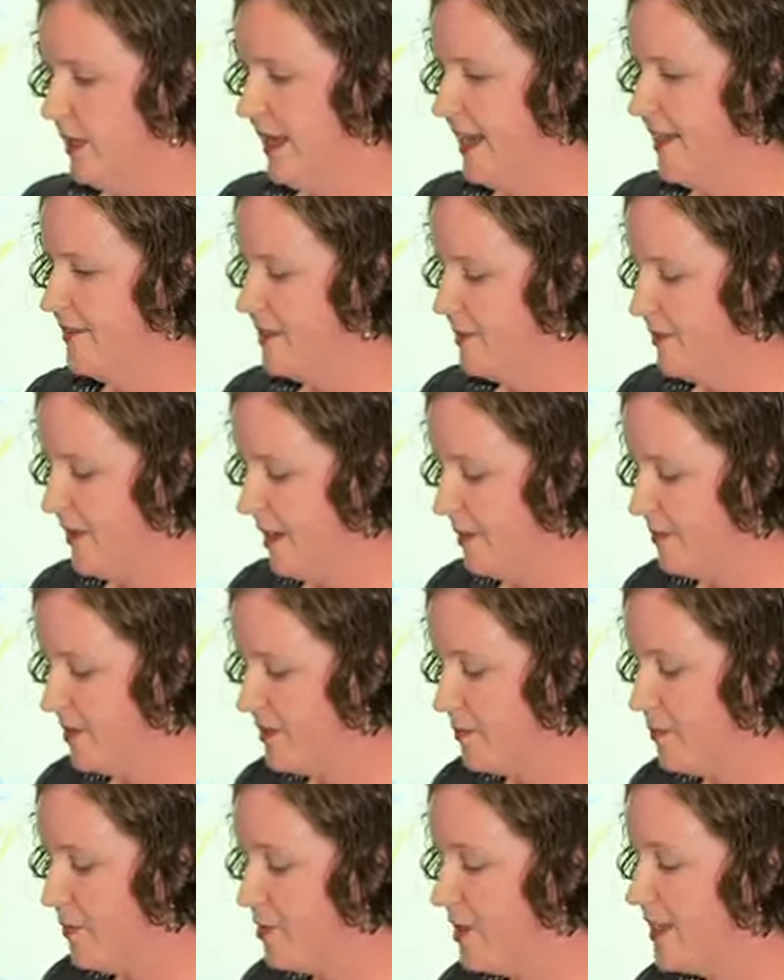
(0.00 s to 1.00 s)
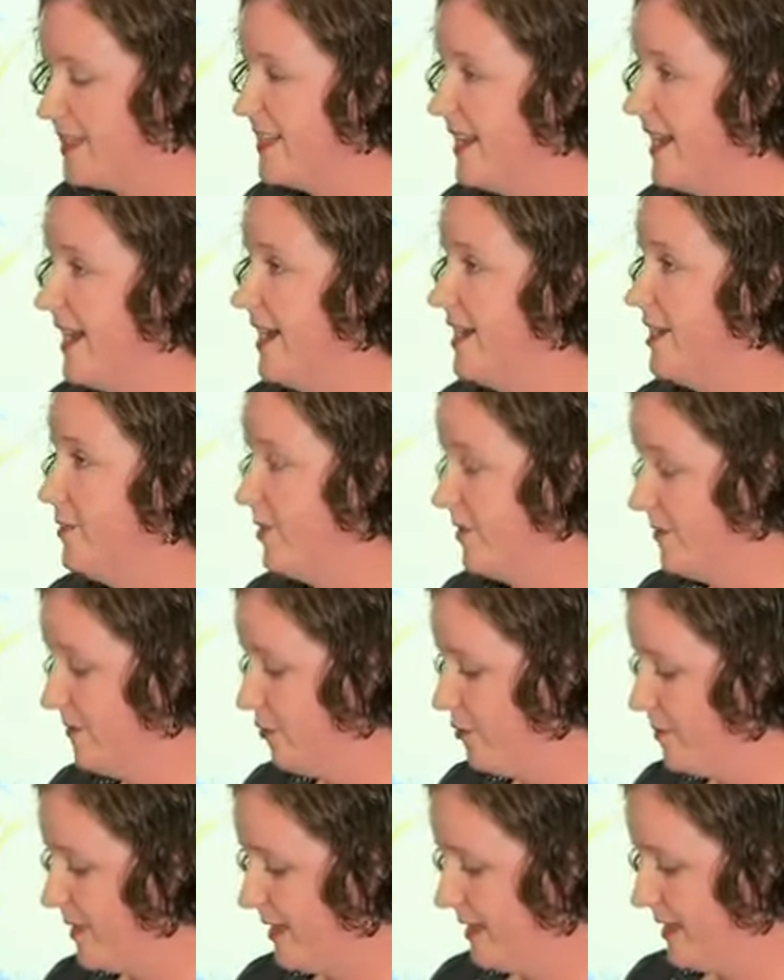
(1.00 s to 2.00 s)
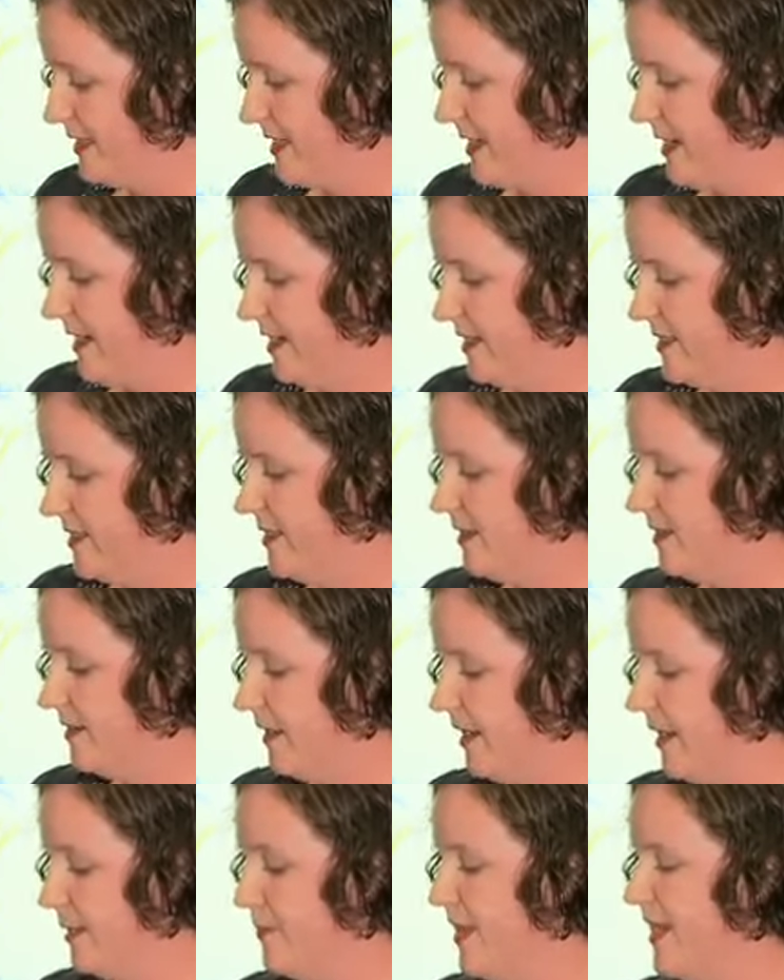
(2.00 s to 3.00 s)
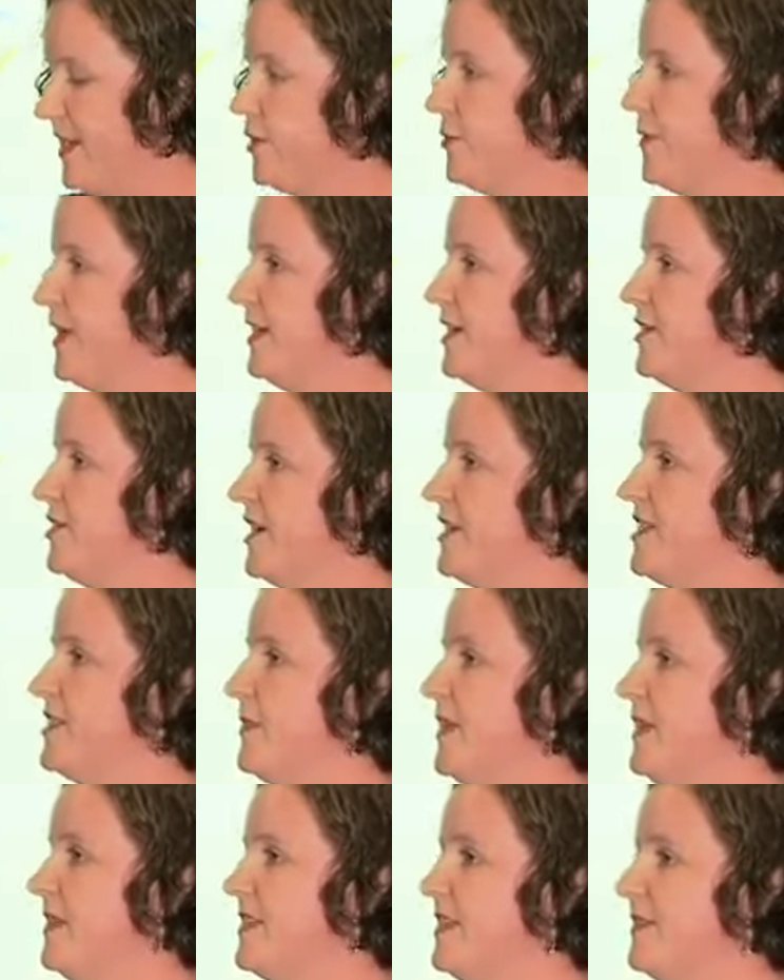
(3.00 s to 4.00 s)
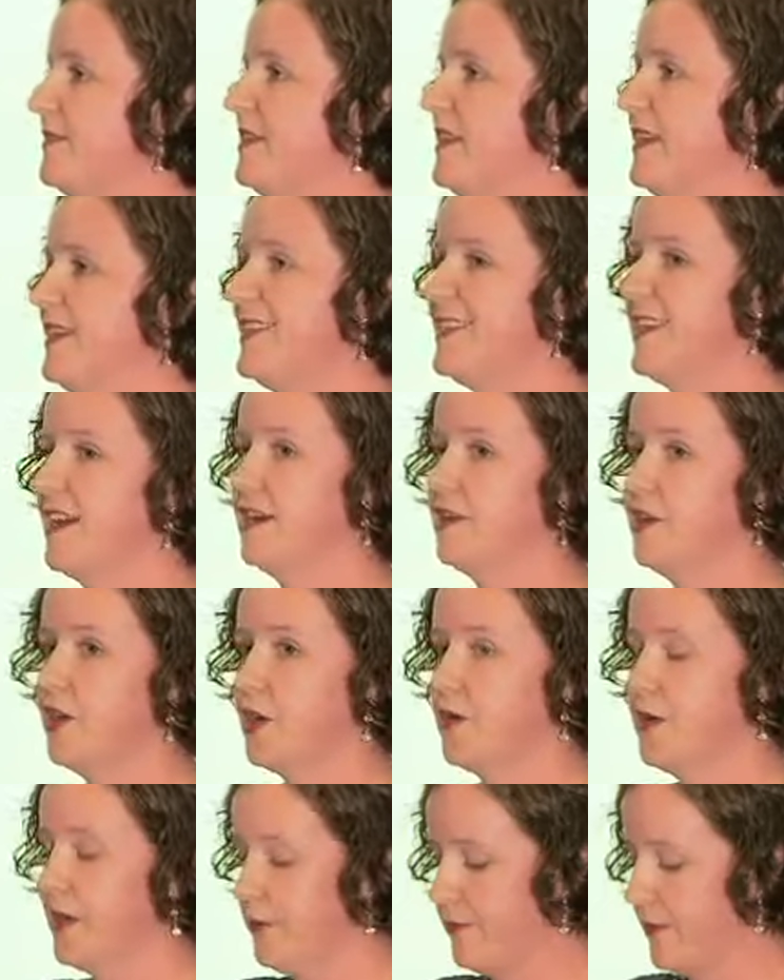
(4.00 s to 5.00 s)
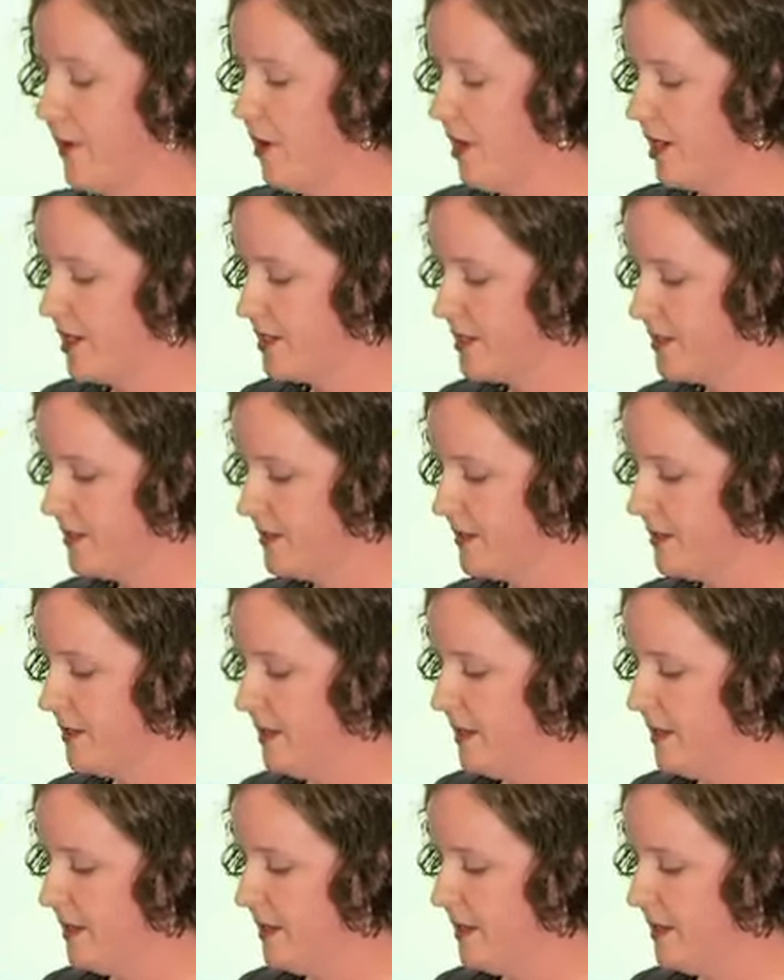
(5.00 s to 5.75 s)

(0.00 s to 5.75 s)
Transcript: You have to be able to monitor how you're performing the task and make quick adjustments if things aren't going right.